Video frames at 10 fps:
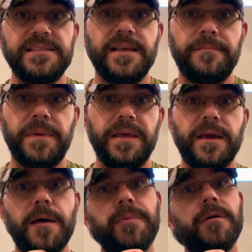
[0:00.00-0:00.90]
sent me a
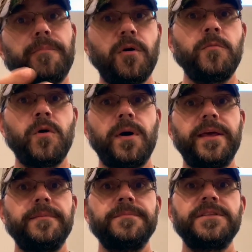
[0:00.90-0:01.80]
couple of promo
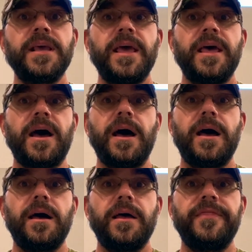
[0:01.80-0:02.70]
items
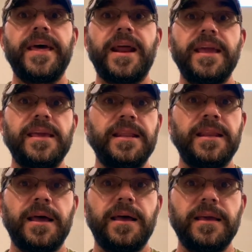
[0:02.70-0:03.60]
uh, that I can
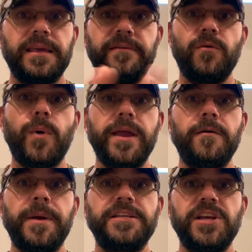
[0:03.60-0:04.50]
uh, give away
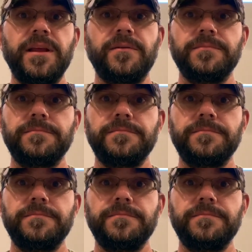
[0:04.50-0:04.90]
on my channel.